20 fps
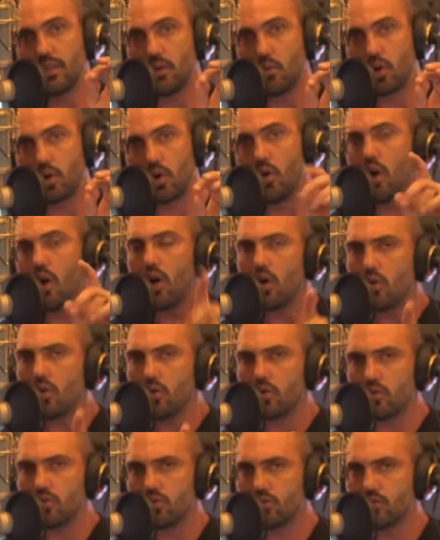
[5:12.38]
that will go,
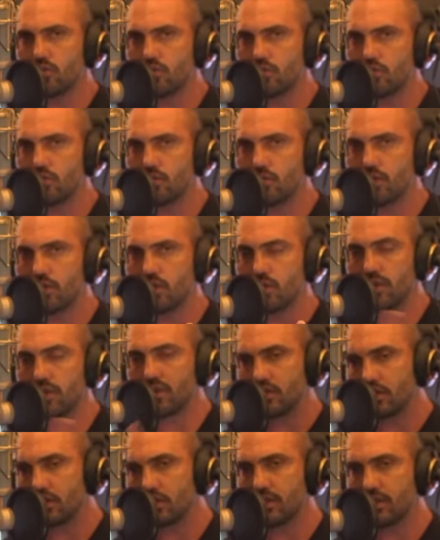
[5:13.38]
oh, you know,
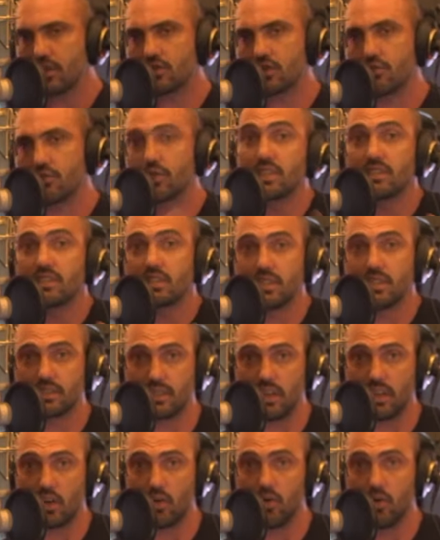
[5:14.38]
there's a reason to
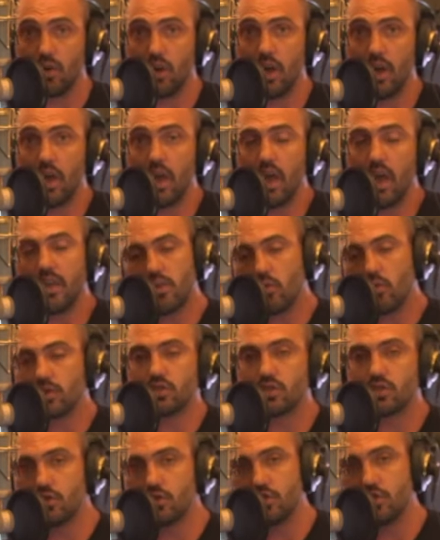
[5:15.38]
sell. And then
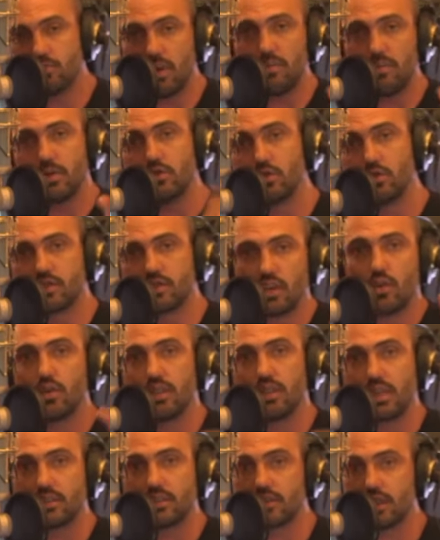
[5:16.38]
what you do is maybe you sell
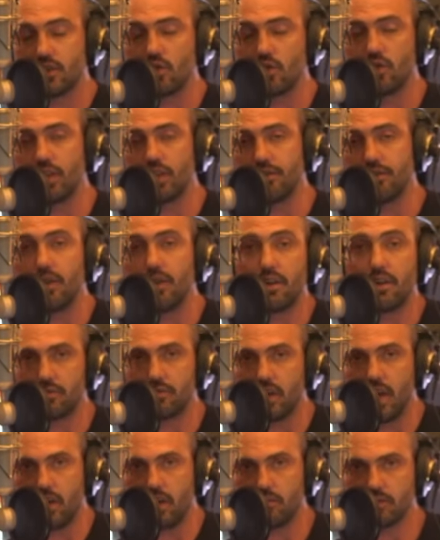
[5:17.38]
on that signal like 5
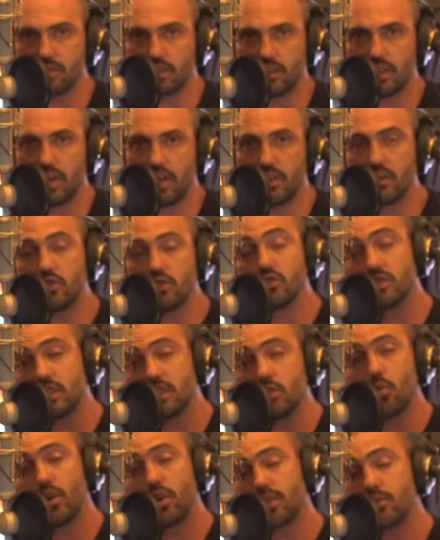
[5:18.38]
times. And then you
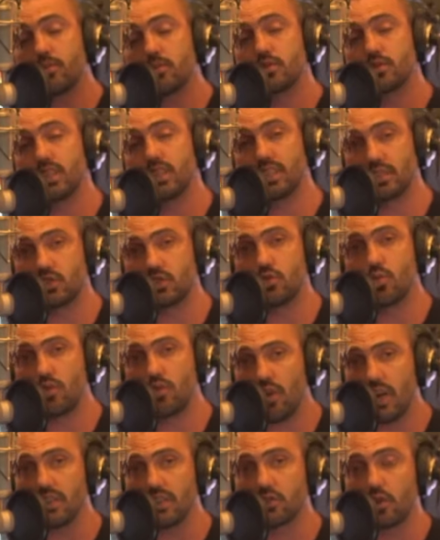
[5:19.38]
see what the percentage you were
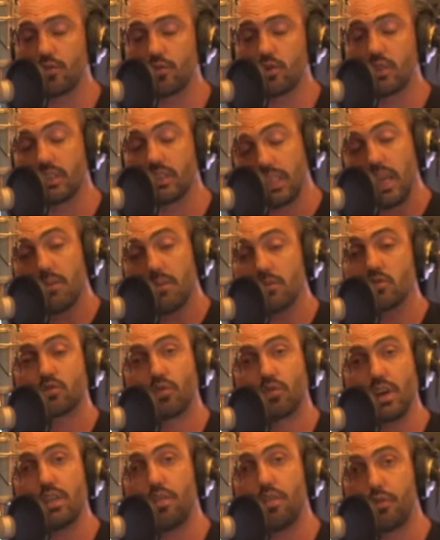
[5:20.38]
right. So if you're like, damn, it
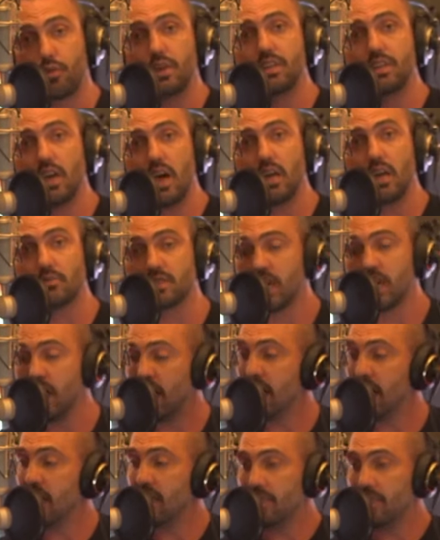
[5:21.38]
was right 3 times.
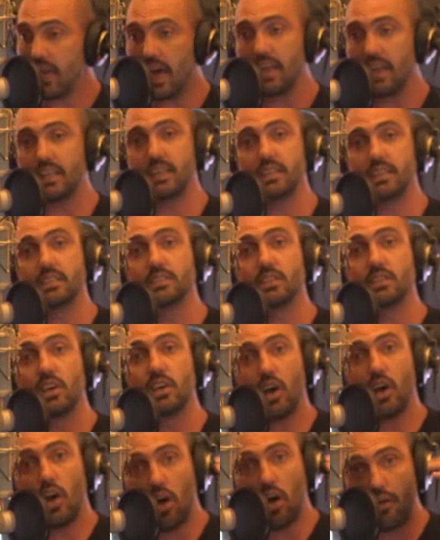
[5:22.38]
That is
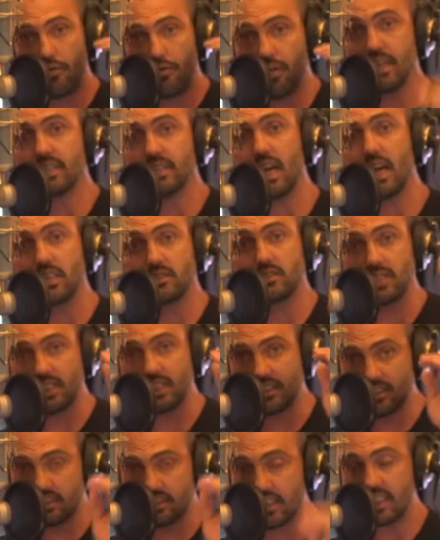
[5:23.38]
a
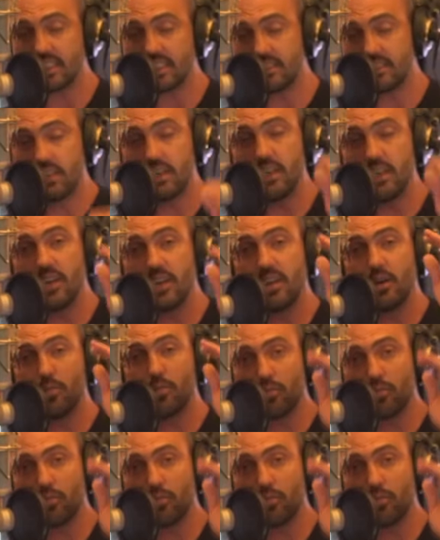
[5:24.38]
fantastic 60%